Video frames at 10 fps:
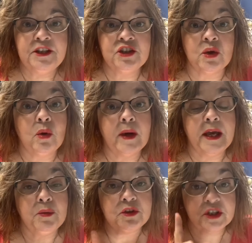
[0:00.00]
So I
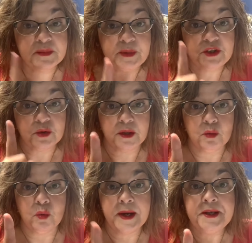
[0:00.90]
will just be doing
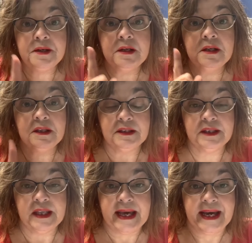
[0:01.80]
one
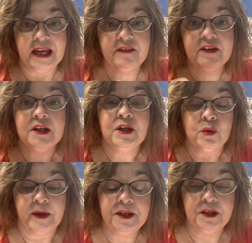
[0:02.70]
live
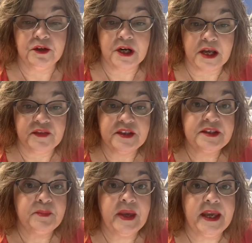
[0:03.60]
right here on this
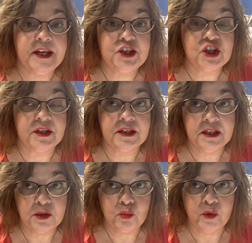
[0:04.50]
page, and
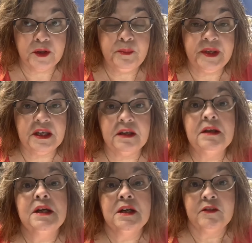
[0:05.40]
it will be
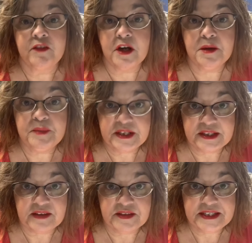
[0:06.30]
from
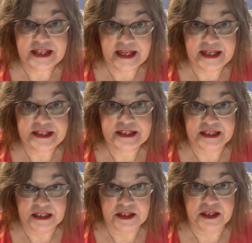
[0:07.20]
7 to 8
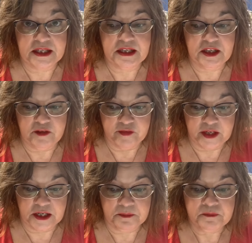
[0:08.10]
in the evening